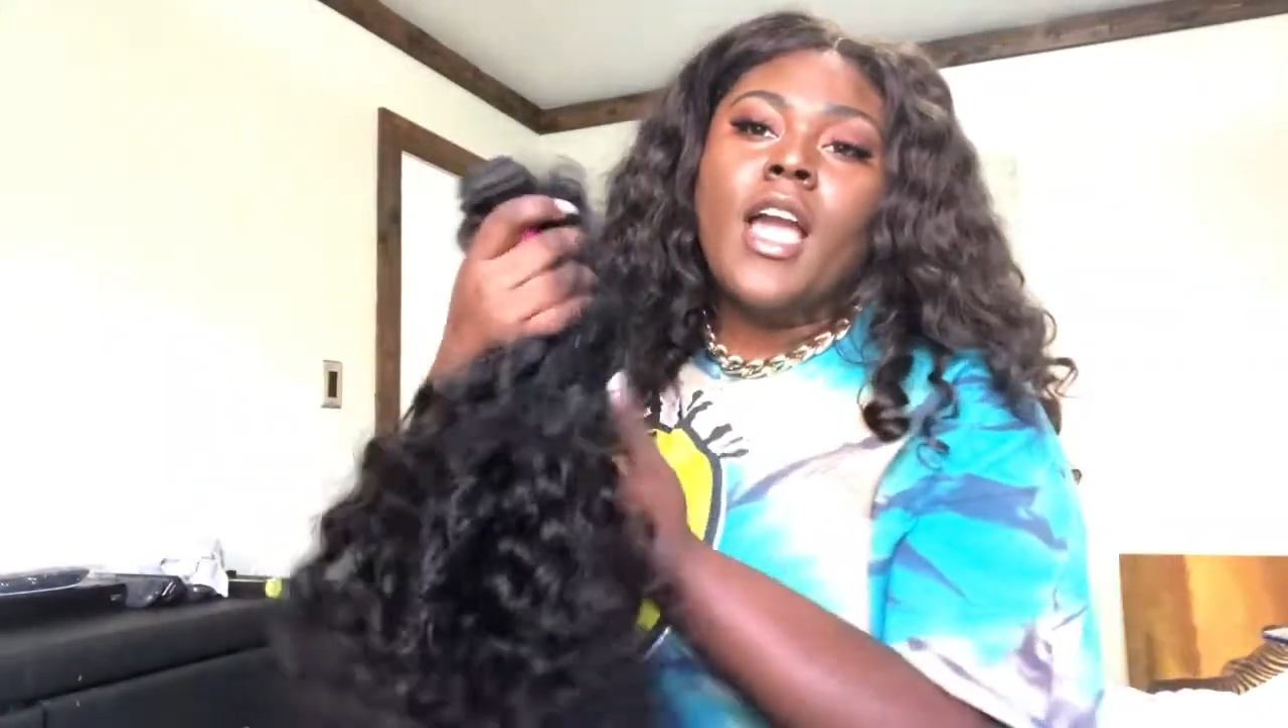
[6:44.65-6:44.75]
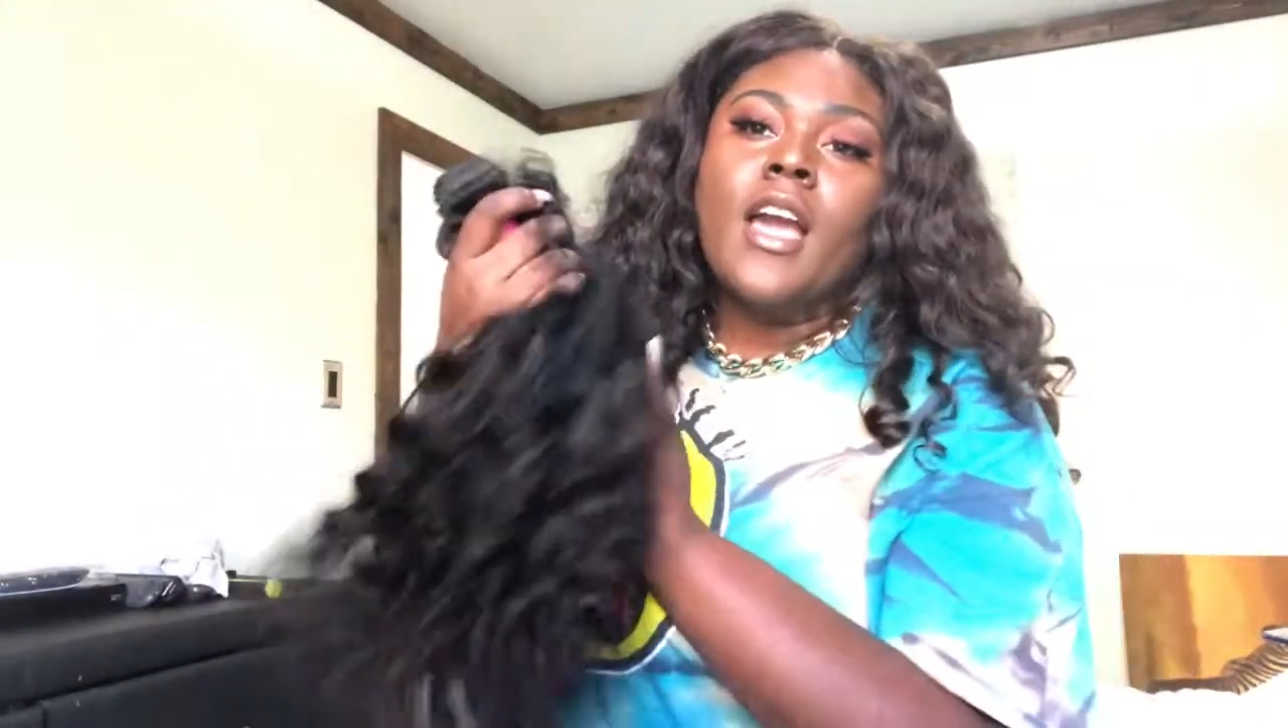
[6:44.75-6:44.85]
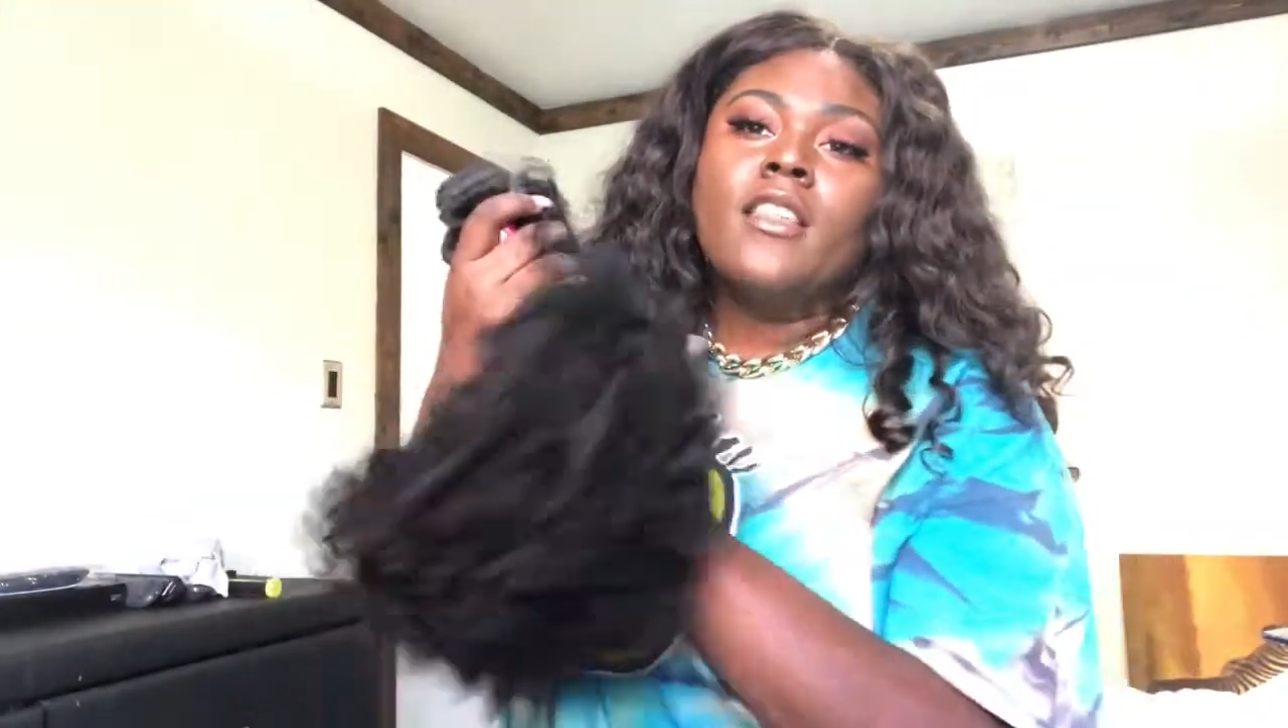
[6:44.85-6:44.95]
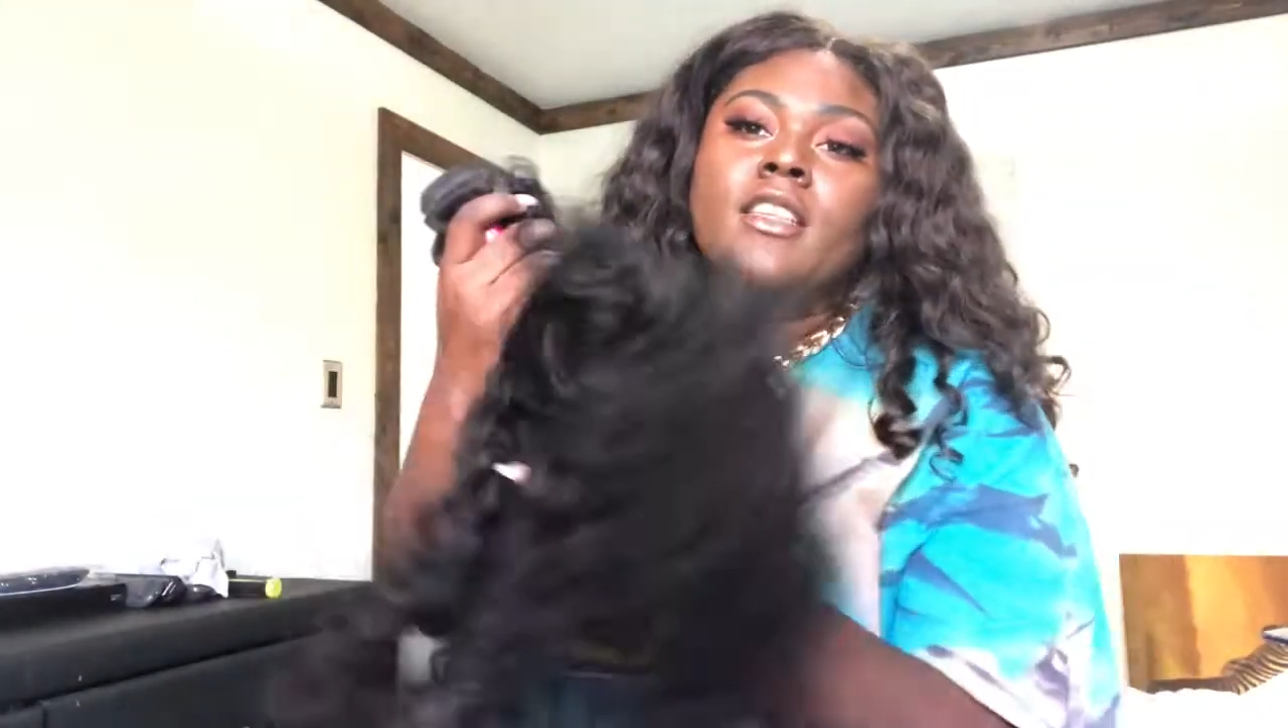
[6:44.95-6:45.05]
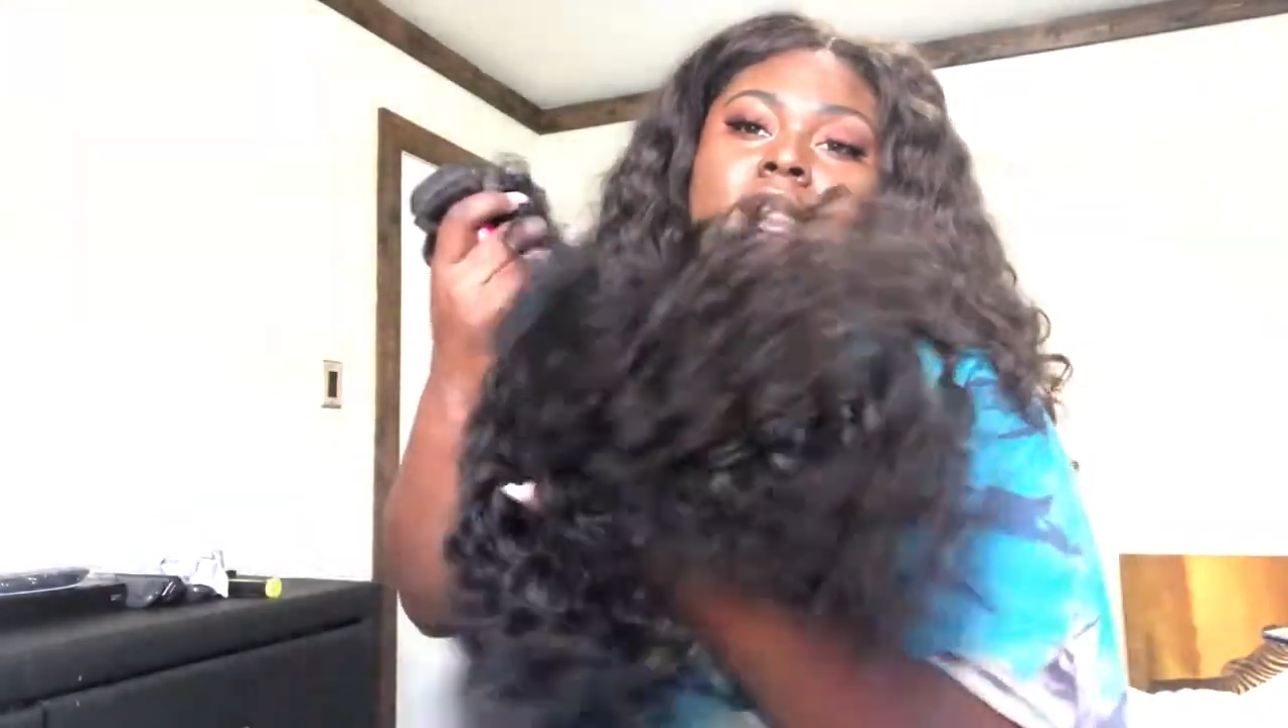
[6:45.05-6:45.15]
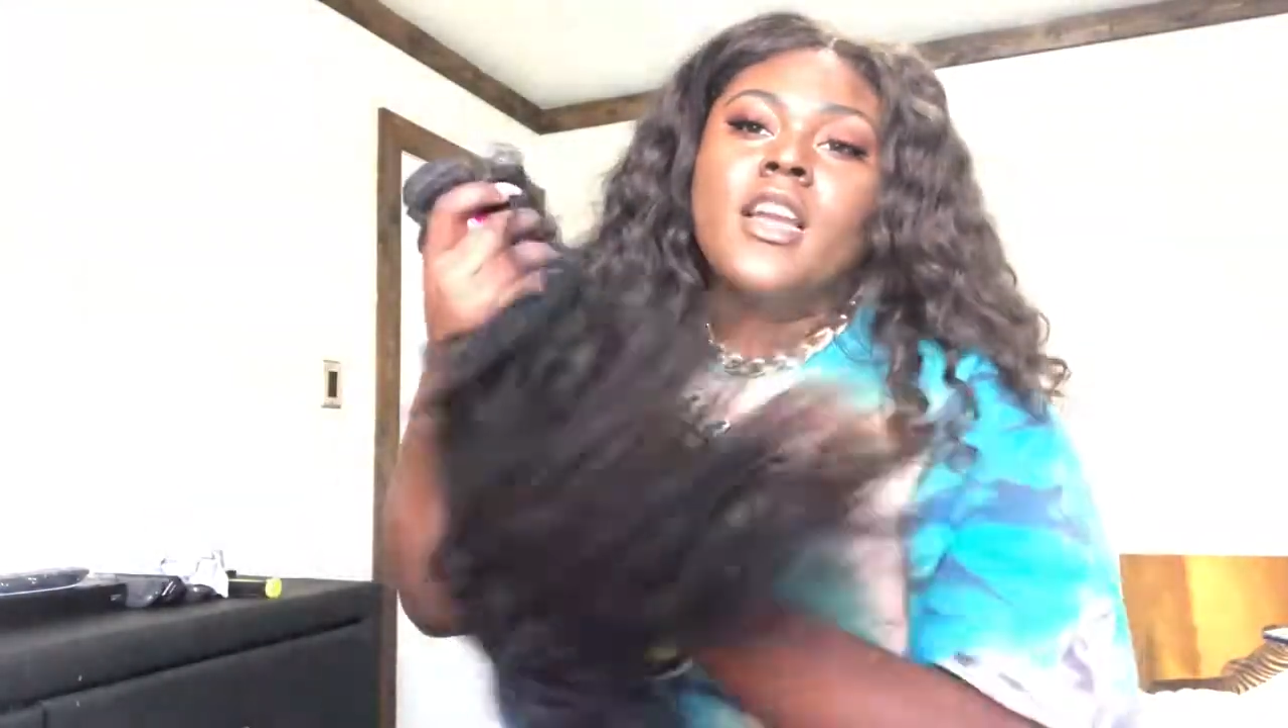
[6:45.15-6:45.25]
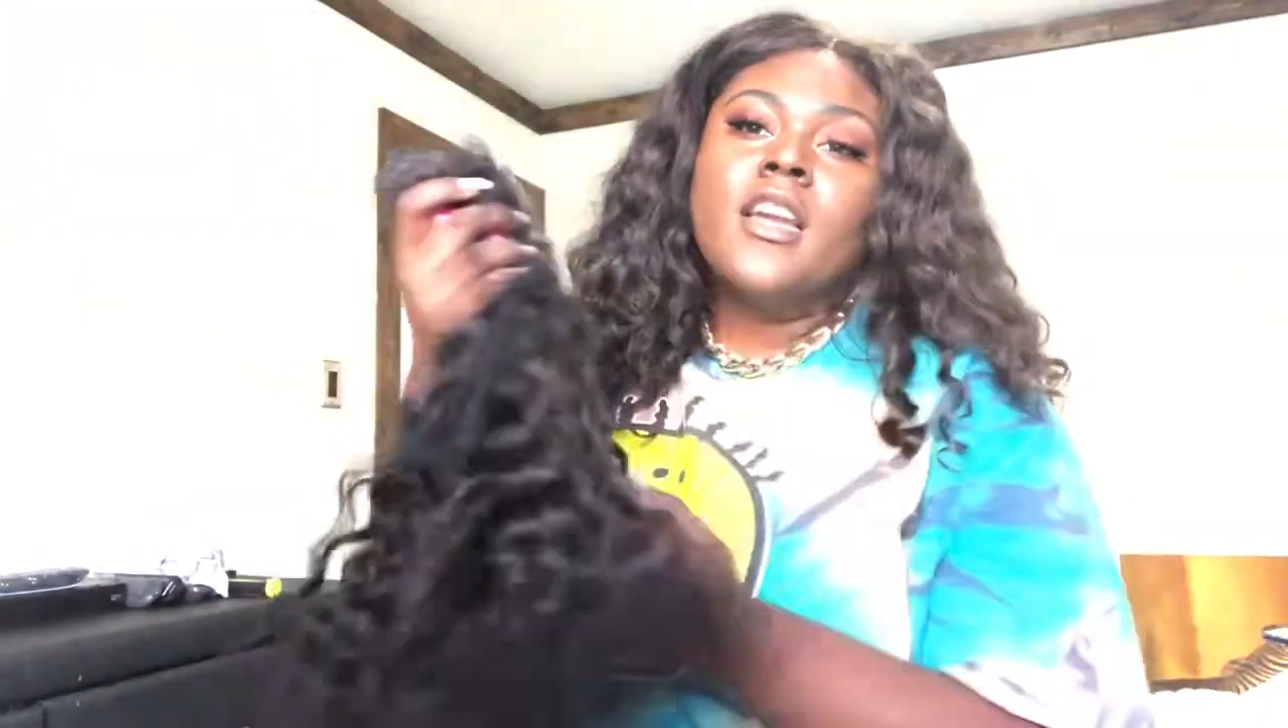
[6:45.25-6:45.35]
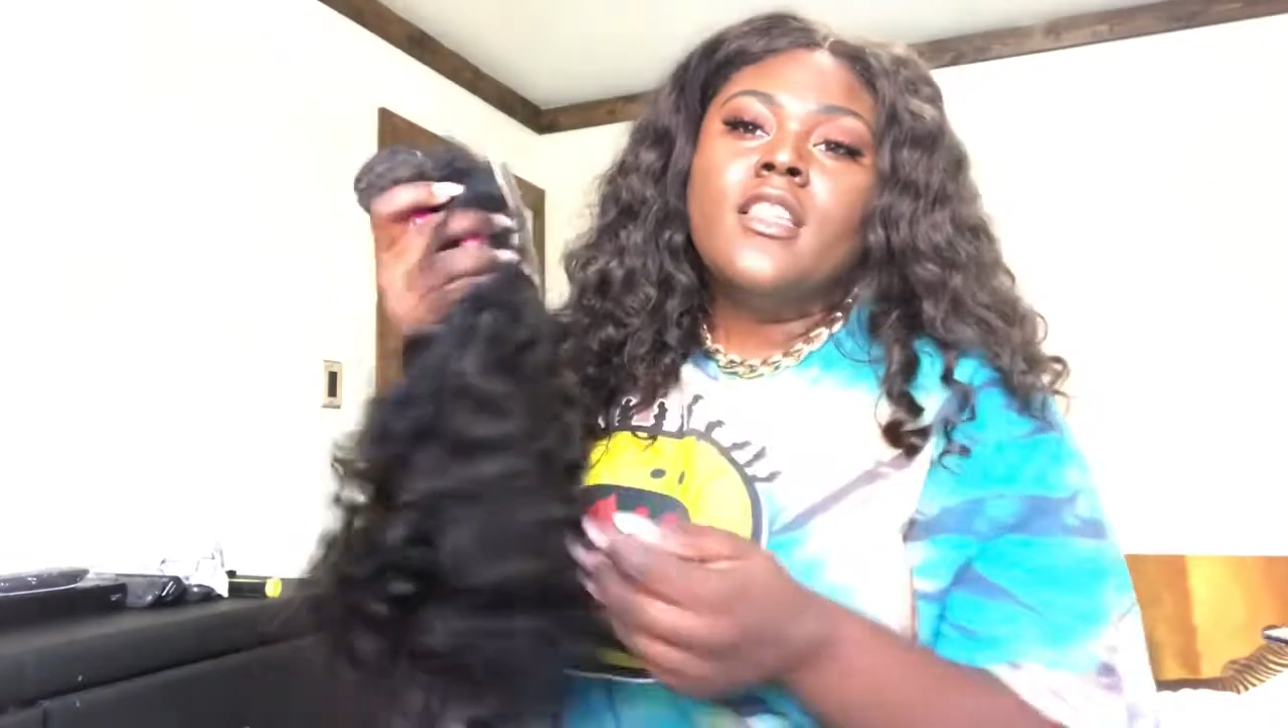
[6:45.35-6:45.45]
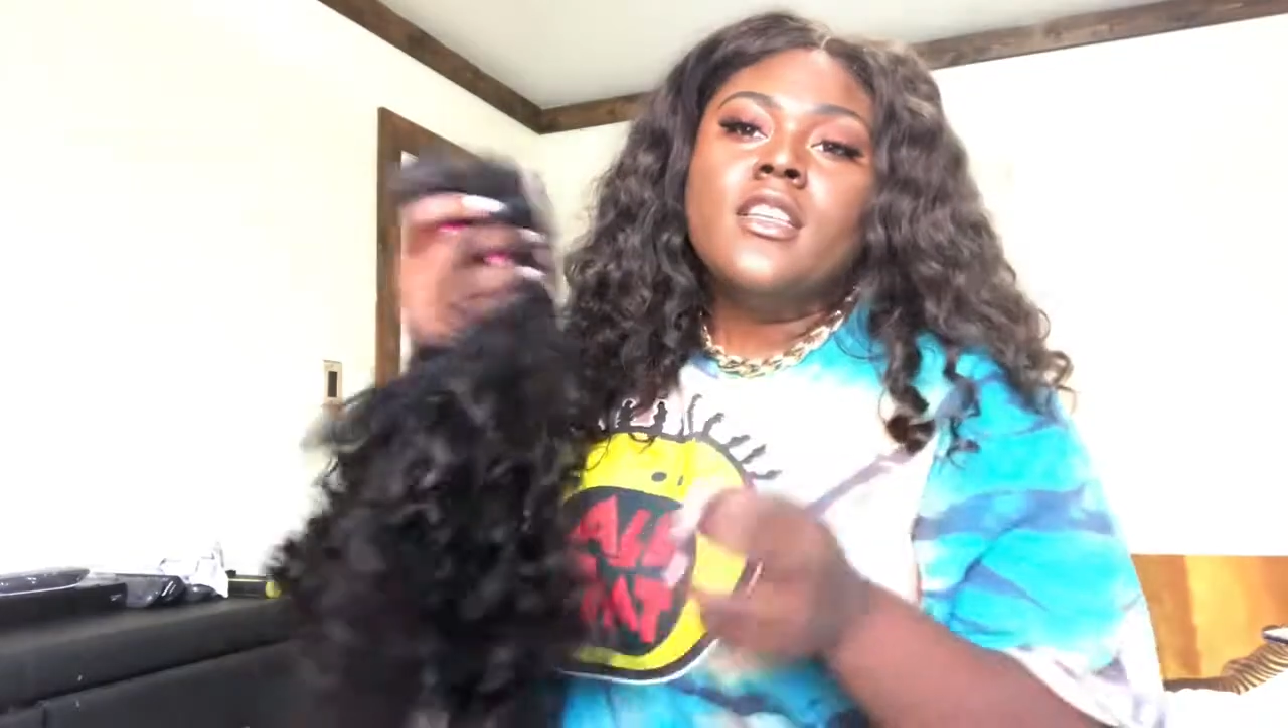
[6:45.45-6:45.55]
how this hair